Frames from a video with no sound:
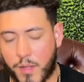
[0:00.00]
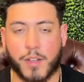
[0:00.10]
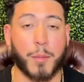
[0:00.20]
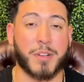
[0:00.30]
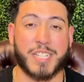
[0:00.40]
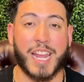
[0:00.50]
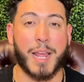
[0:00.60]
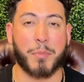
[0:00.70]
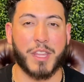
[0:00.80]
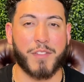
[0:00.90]
Number 10,
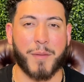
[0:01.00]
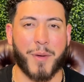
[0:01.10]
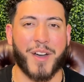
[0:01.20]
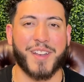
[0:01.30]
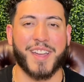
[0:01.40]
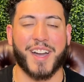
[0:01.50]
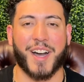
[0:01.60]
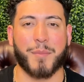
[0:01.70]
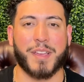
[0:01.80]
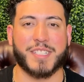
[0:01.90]
I believe I'm
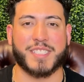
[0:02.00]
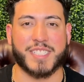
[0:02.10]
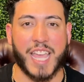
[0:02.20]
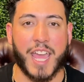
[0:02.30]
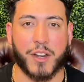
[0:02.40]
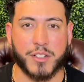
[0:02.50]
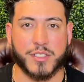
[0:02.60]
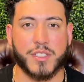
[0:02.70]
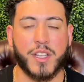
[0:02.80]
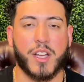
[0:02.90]
on, is
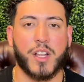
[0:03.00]
scanners.